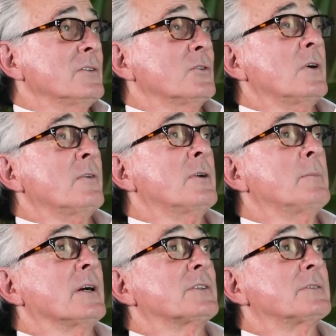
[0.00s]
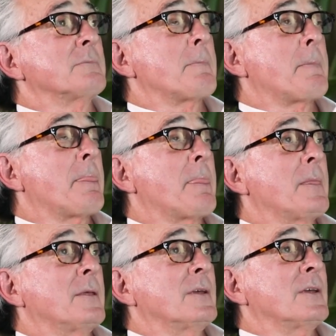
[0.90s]
So 1200 bucks.
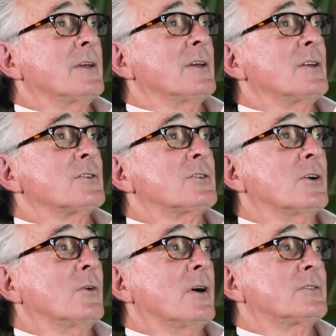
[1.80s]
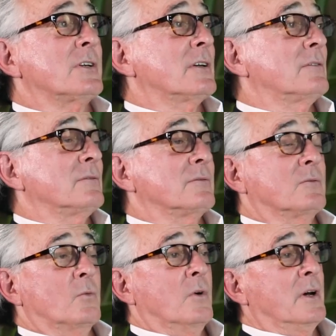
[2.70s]
So I said,
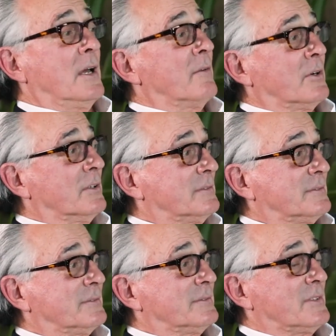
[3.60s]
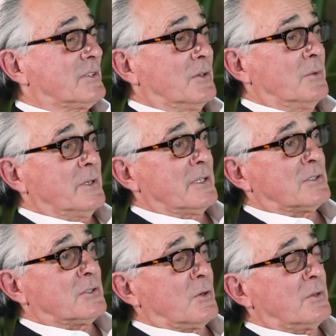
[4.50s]
whatever. So we get
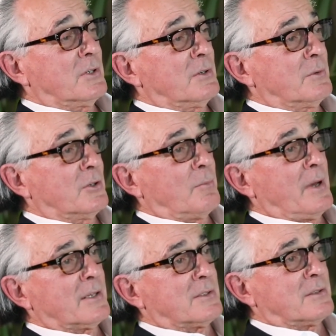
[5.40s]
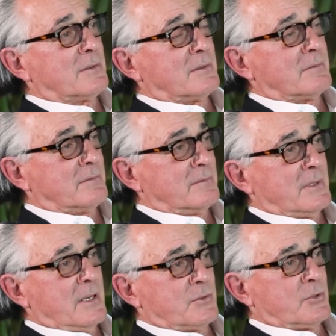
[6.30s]
to Tokyo and we go back to
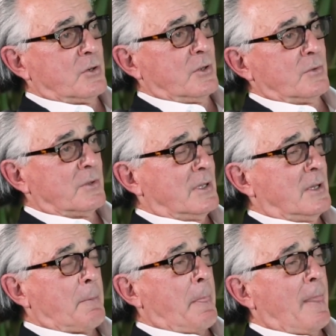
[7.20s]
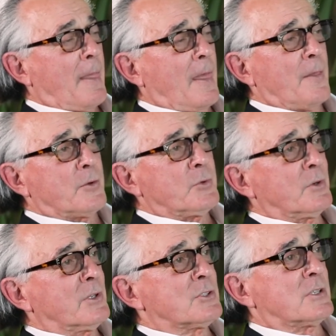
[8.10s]
head of security goes, I thought you
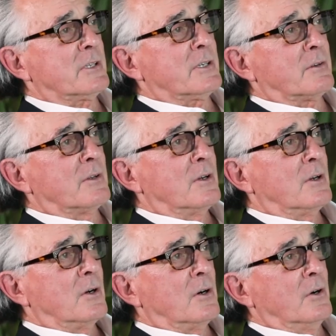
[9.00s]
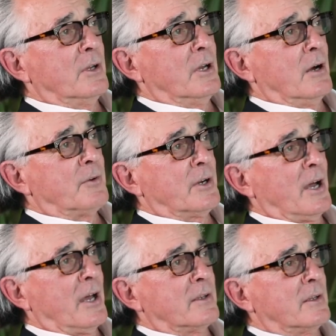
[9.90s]
were going to get this cleared. Oh yeah, I
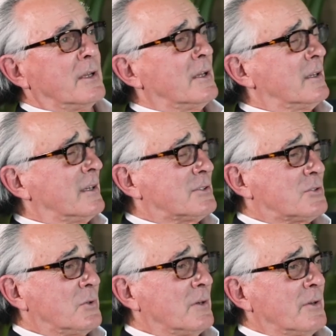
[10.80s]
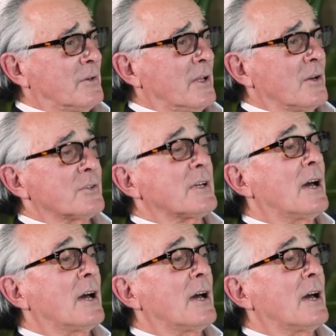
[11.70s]
forgot. It's $1,200.